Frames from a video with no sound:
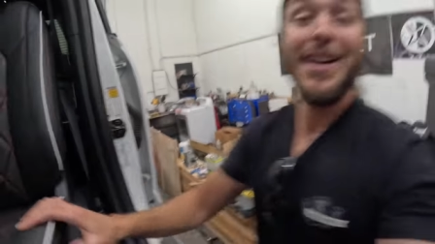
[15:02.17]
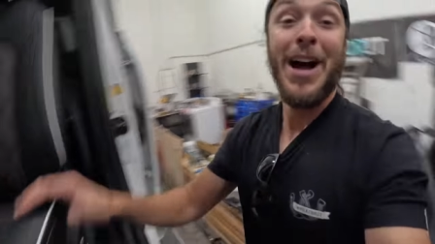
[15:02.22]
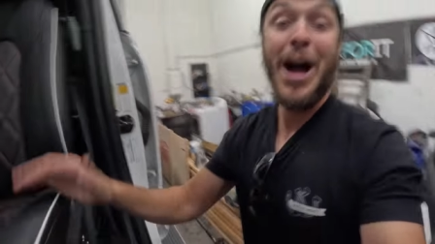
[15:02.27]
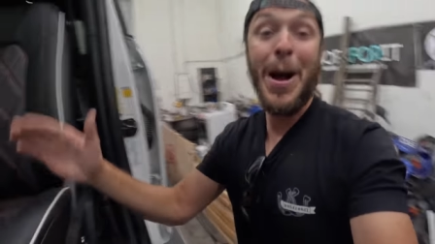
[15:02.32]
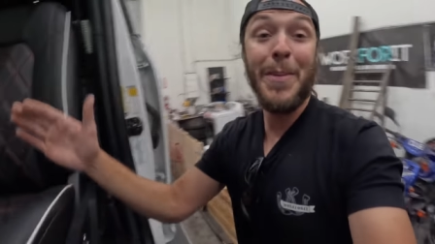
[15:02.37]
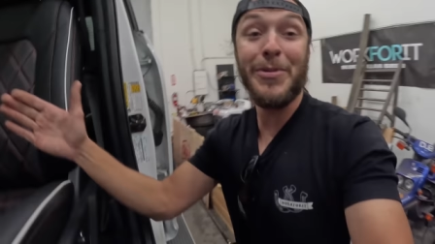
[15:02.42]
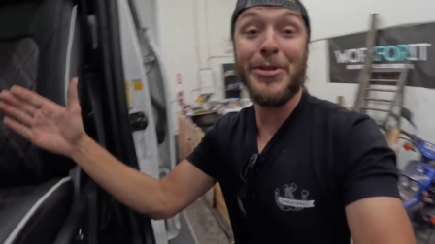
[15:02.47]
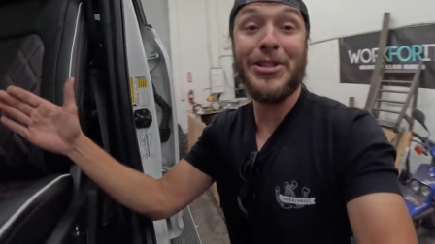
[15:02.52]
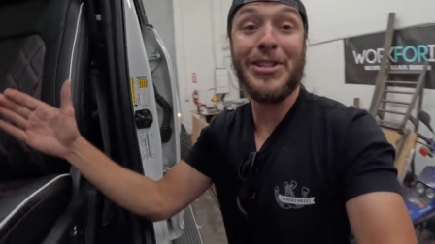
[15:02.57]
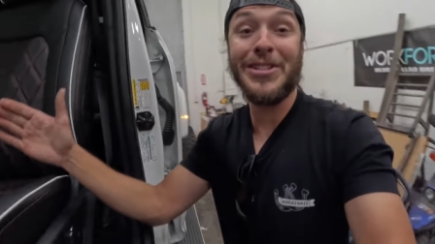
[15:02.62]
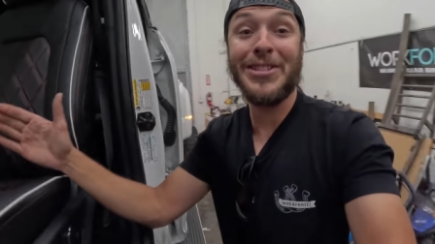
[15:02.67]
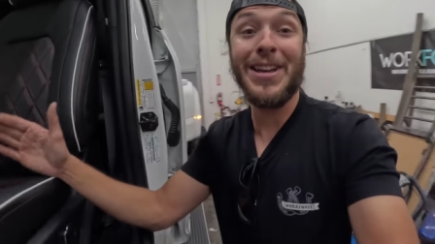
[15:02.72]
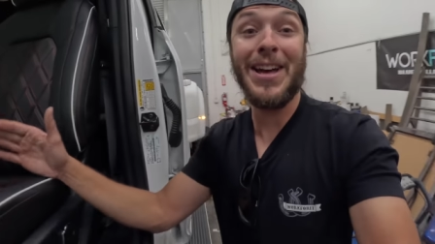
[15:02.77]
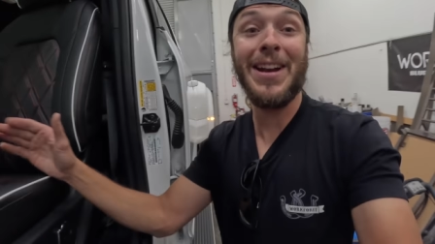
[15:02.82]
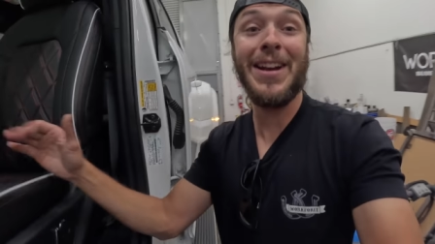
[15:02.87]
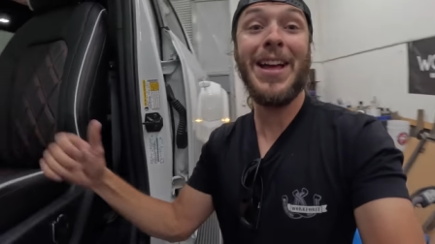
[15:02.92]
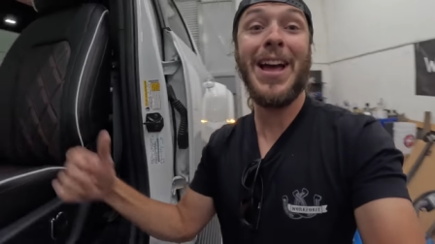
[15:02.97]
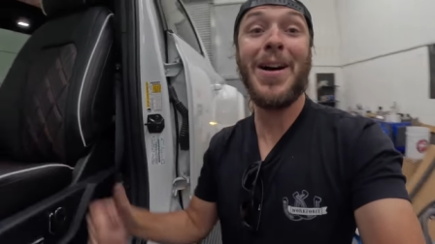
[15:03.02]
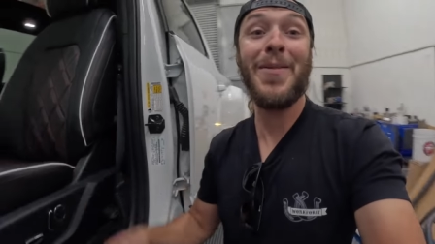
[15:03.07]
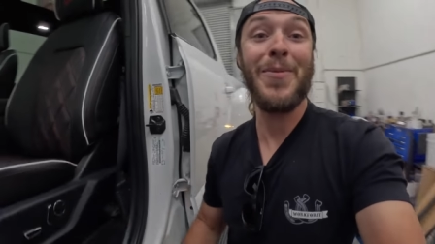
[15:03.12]
I'm just
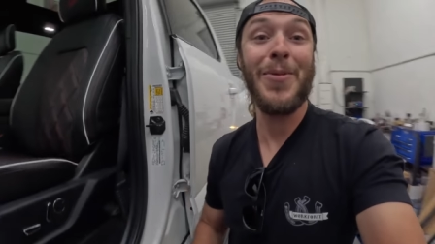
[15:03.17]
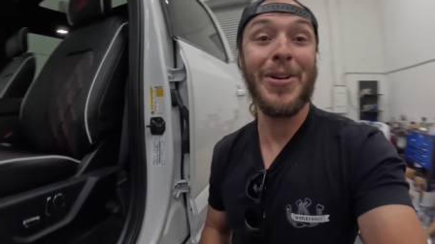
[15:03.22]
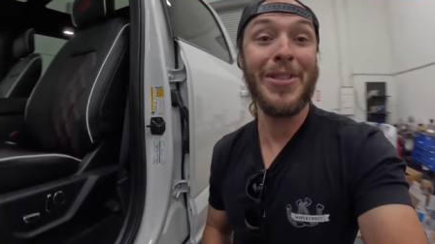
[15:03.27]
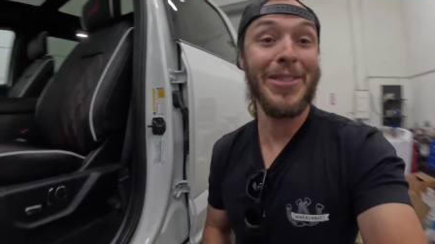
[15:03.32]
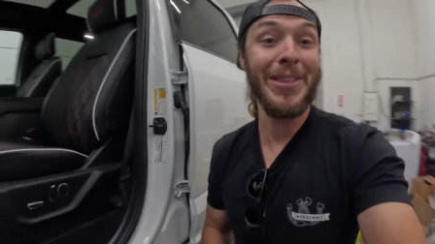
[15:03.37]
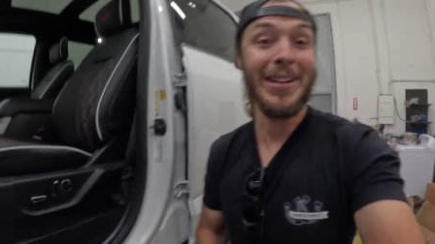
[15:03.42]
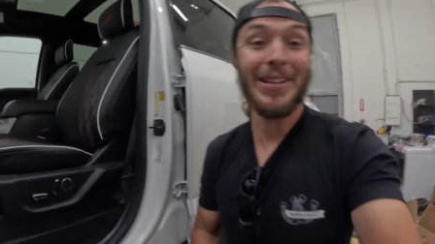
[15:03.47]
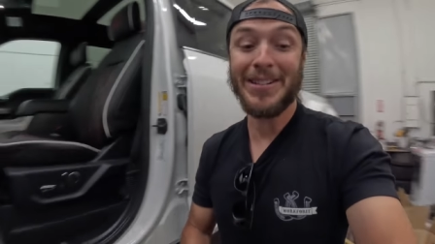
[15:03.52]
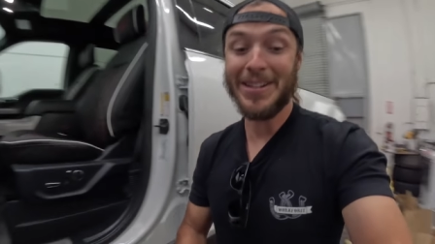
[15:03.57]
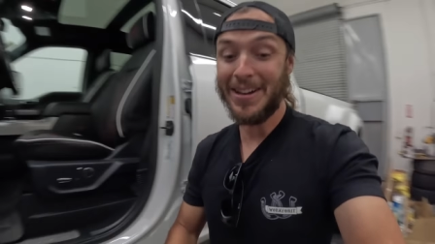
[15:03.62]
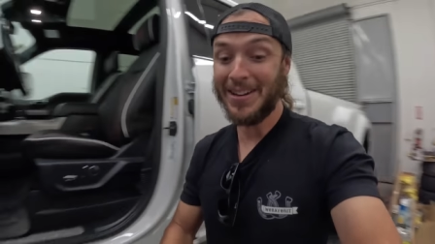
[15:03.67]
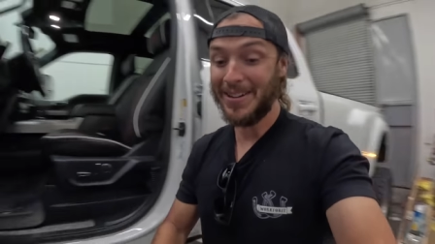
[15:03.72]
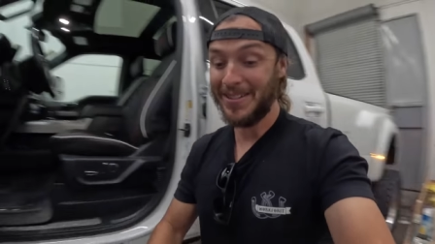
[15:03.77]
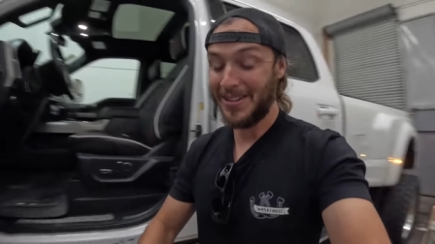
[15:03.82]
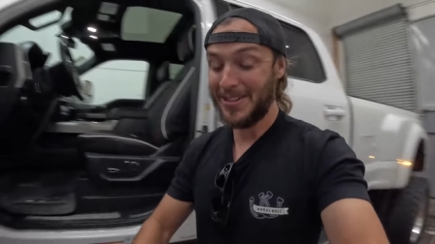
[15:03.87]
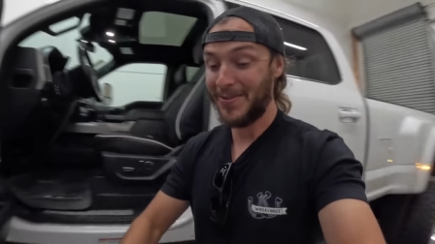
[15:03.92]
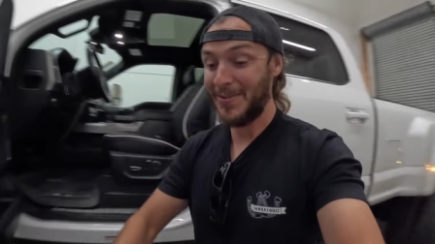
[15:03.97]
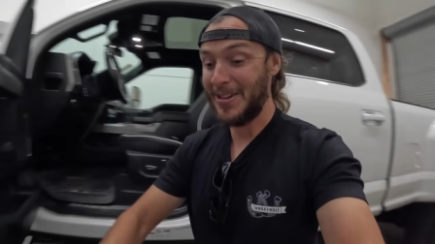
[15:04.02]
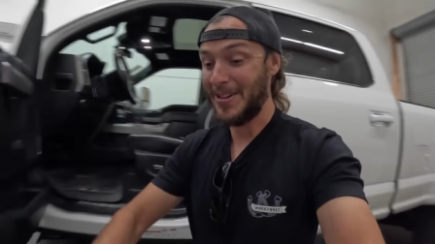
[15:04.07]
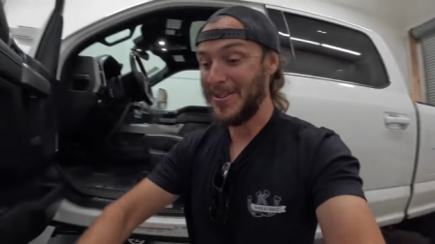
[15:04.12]
excited to have one thing done on
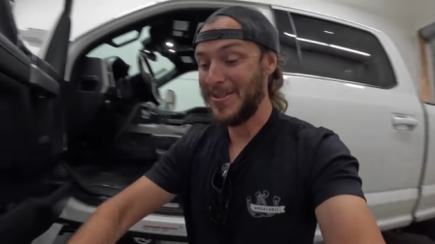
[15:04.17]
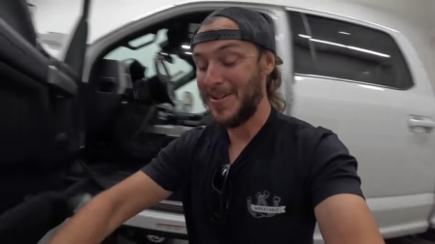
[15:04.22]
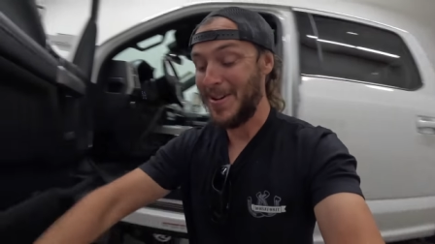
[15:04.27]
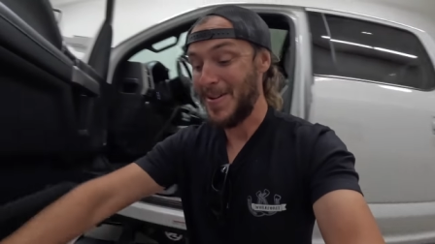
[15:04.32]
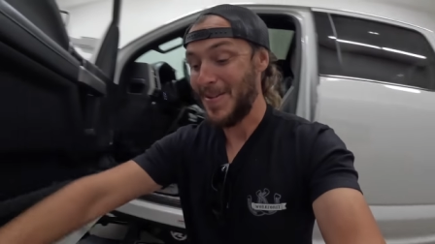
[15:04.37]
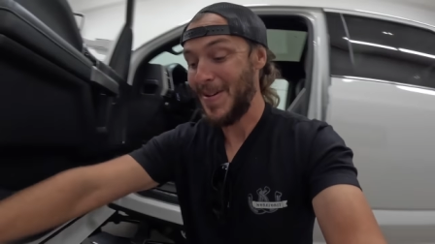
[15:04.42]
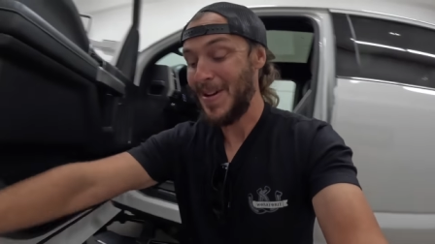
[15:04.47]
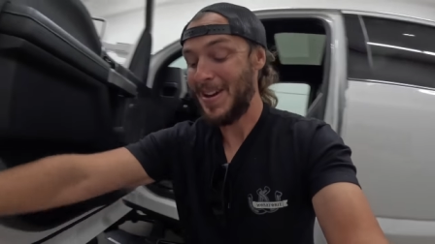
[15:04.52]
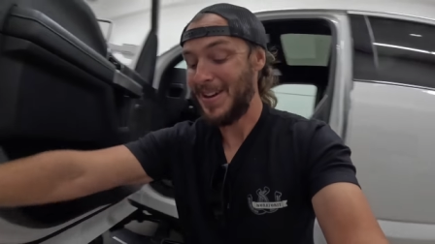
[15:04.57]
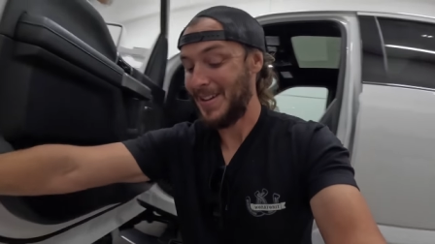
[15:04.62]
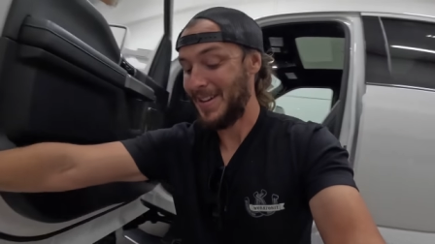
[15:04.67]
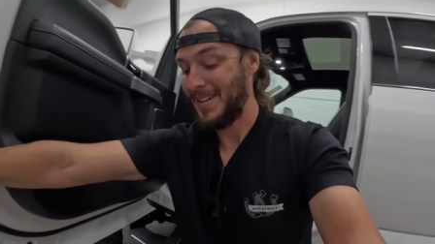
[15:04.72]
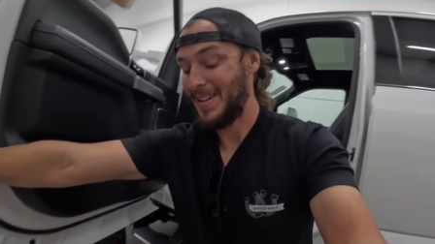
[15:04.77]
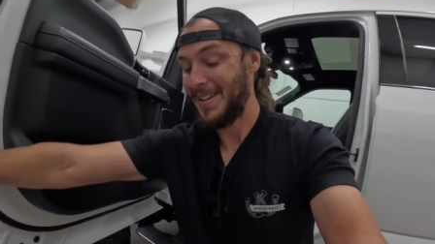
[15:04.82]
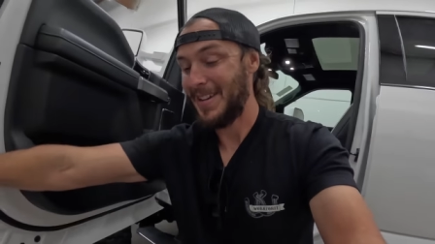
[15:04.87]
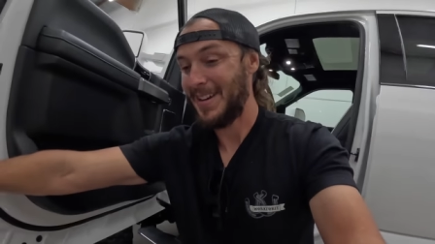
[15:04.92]
this vehicle already.